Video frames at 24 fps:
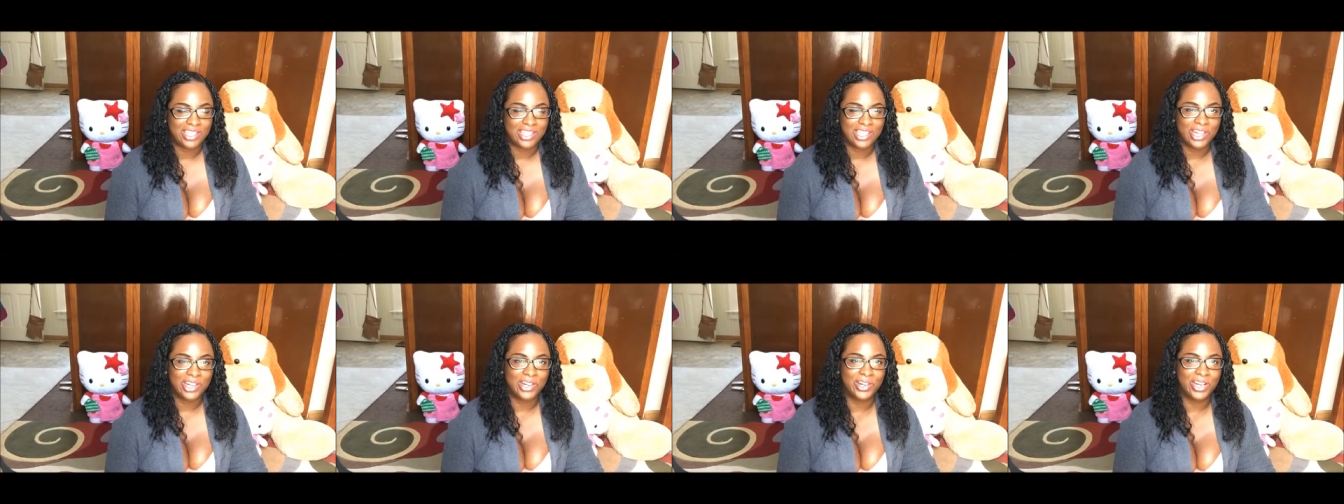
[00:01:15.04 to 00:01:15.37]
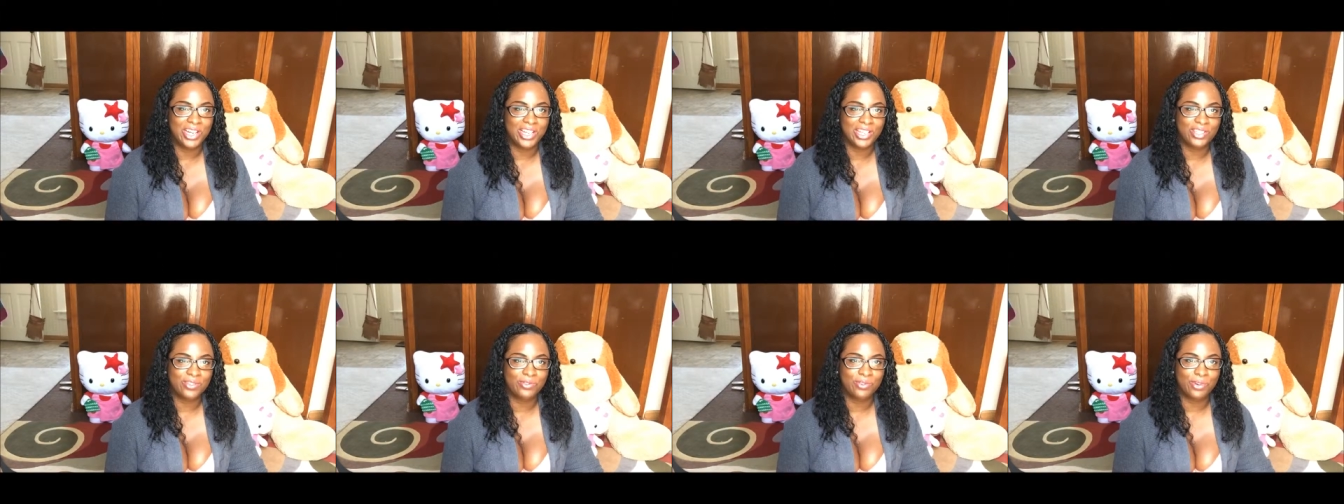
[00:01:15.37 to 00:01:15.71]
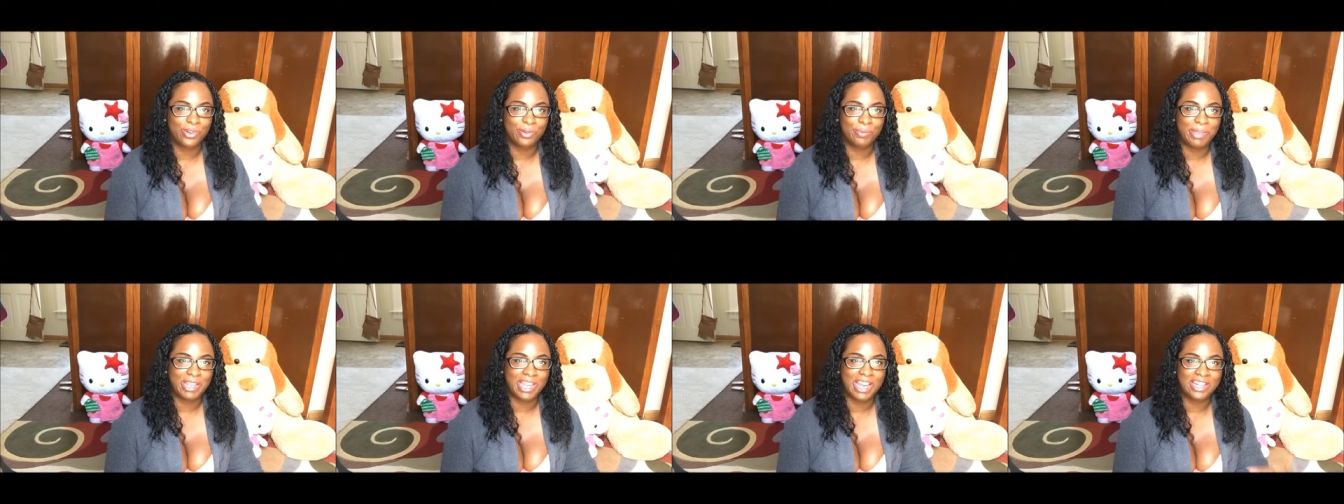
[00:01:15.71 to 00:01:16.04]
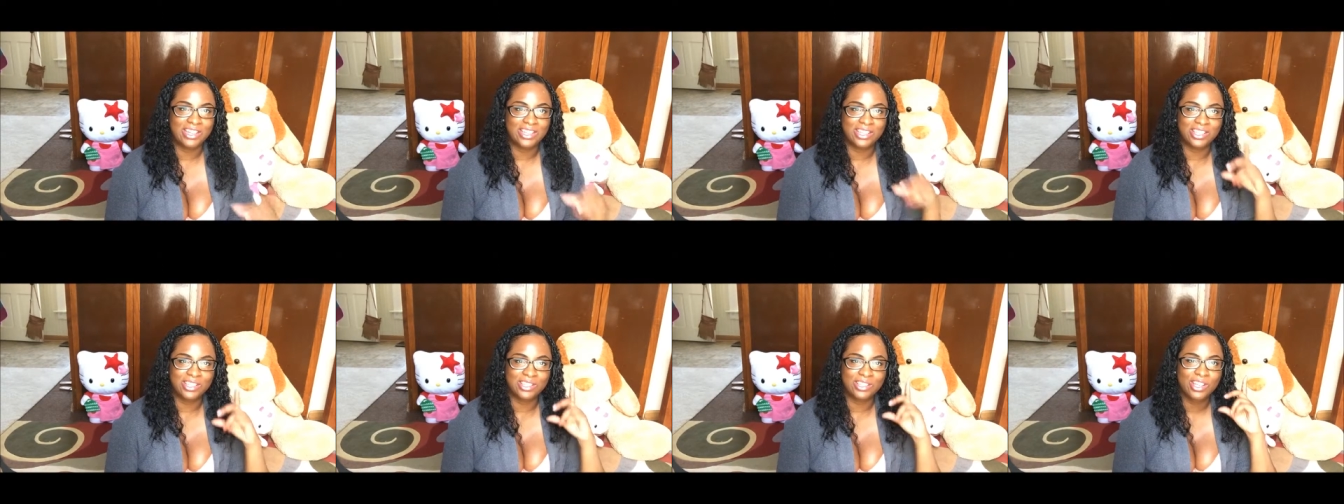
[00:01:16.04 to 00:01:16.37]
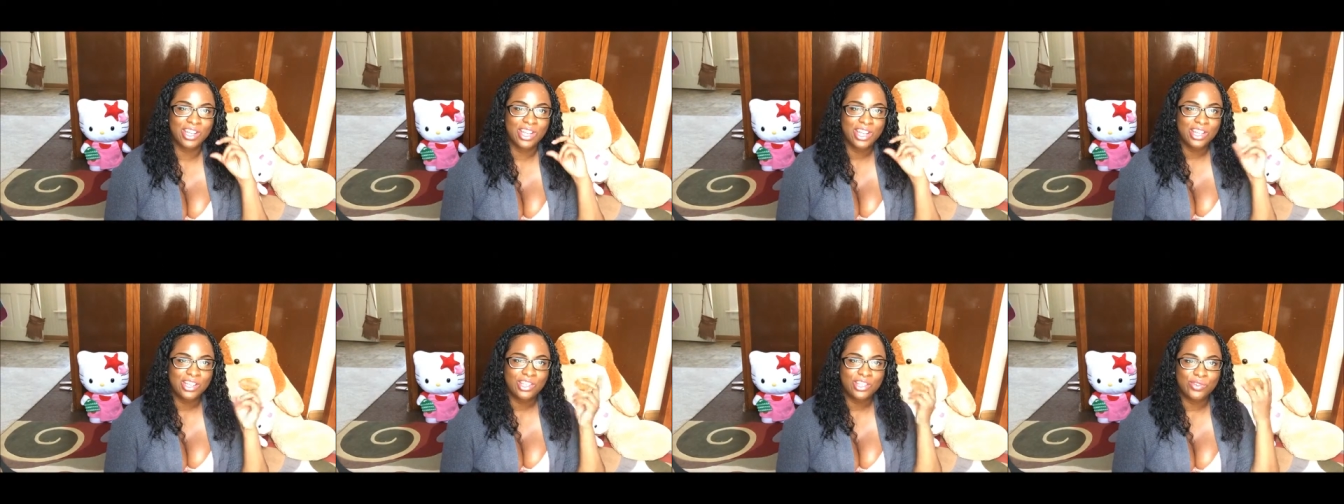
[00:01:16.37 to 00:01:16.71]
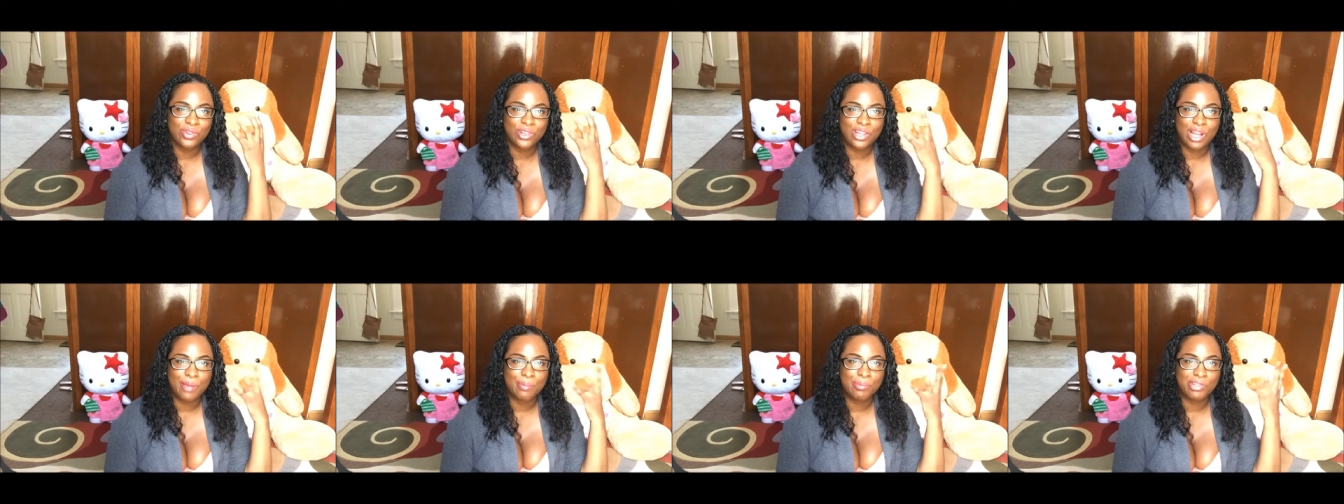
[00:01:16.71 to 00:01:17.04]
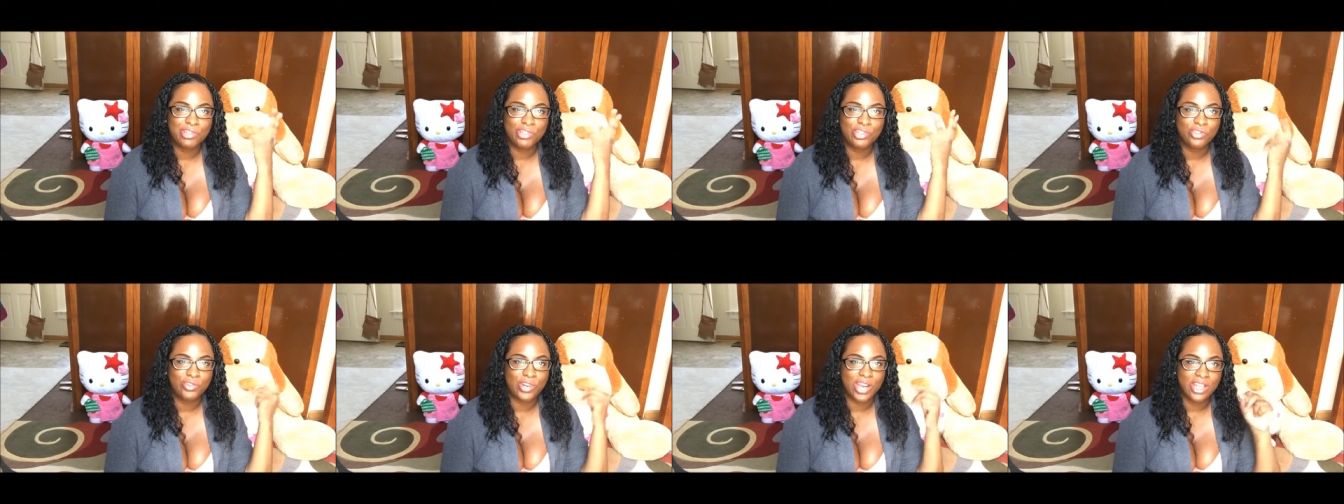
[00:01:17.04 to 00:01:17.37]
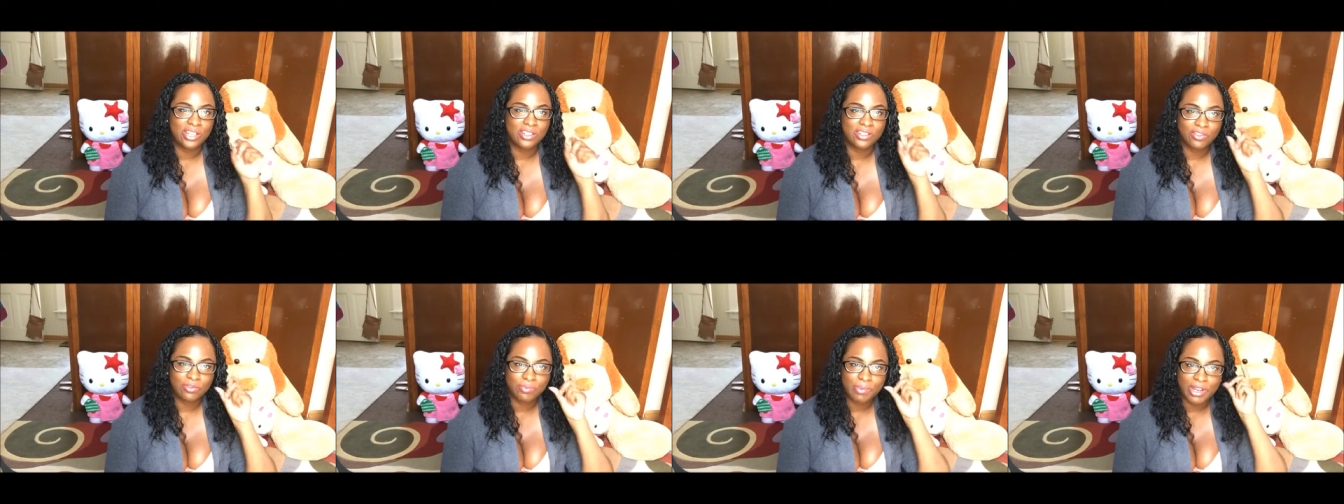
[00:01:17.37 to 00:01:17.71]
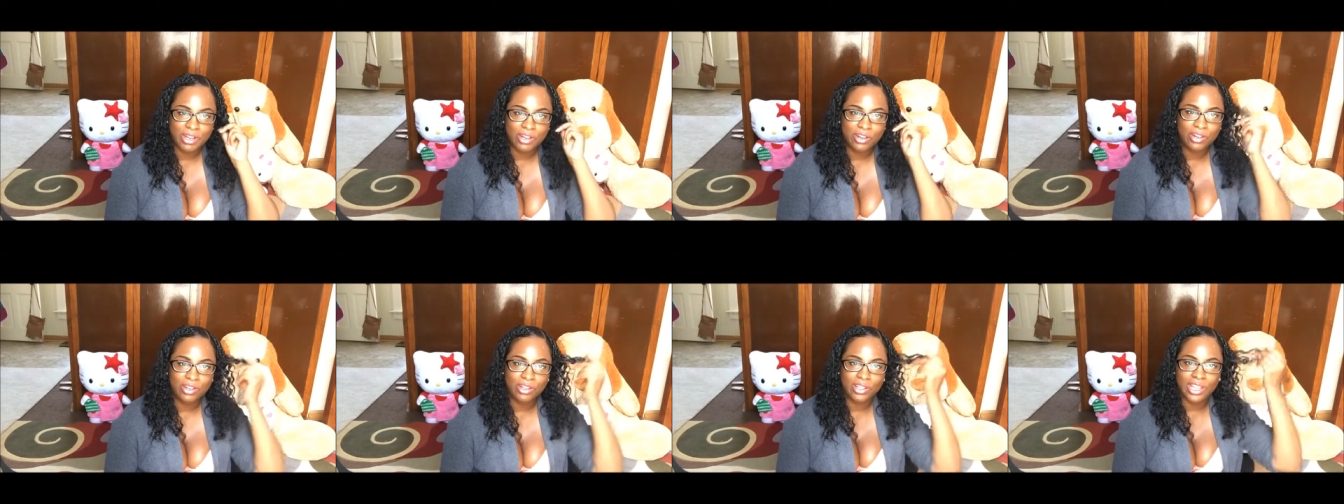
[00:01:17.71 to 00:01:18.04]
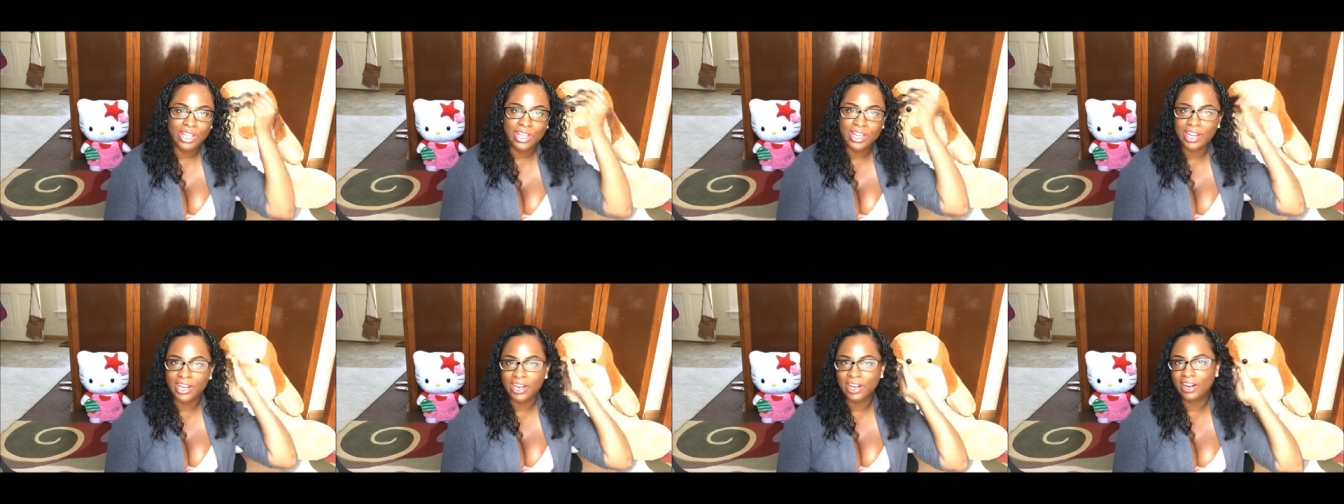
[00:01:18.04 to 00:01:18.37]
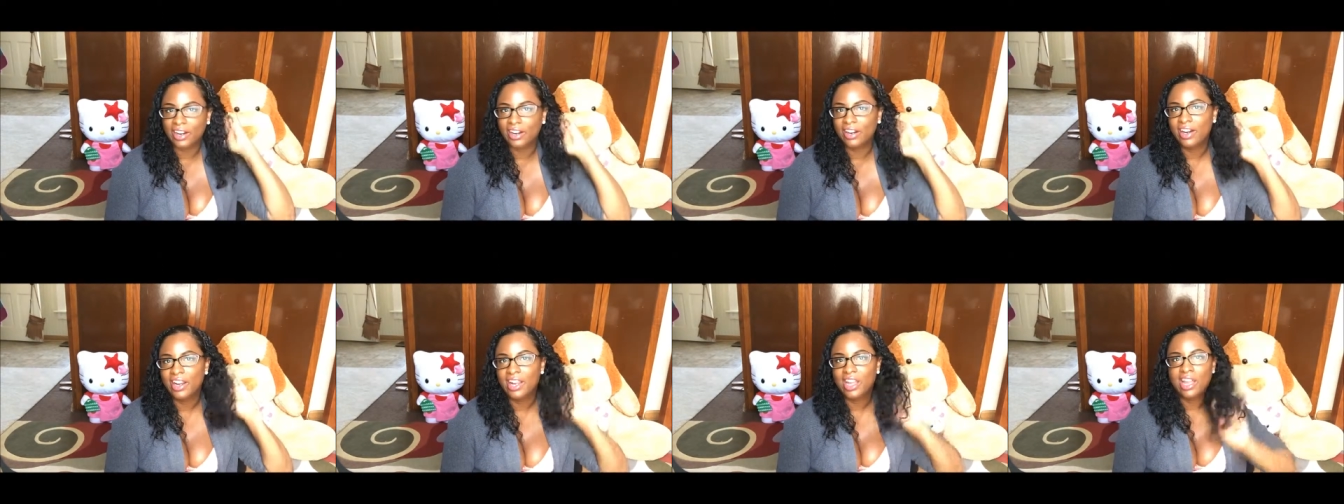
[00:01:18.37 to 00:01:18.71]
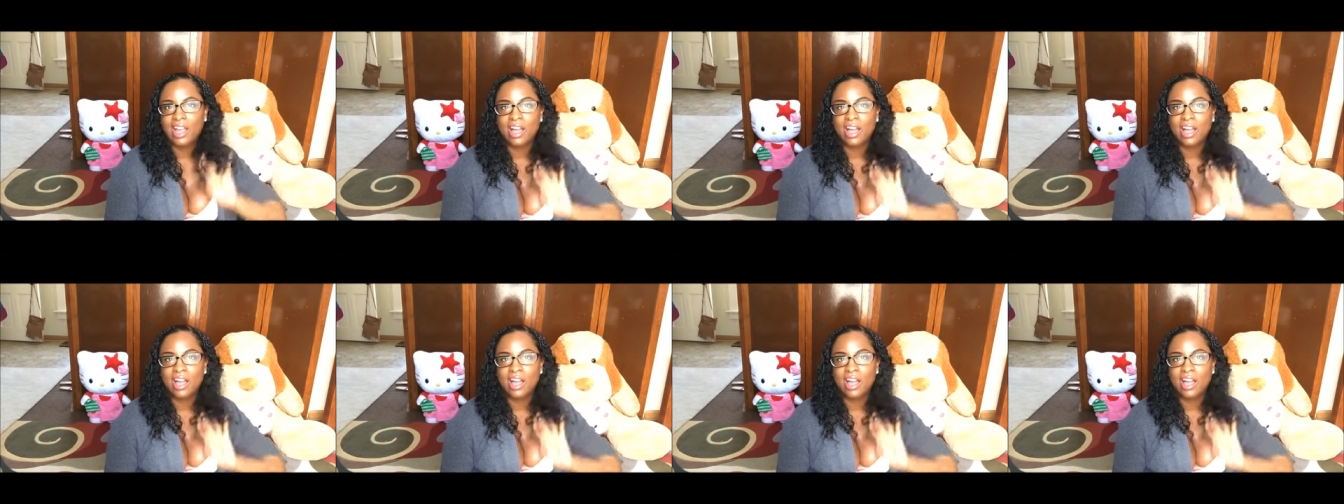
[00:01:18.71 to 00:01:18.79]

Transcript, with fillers: serious for me. I just do a couple of strands of my curly hair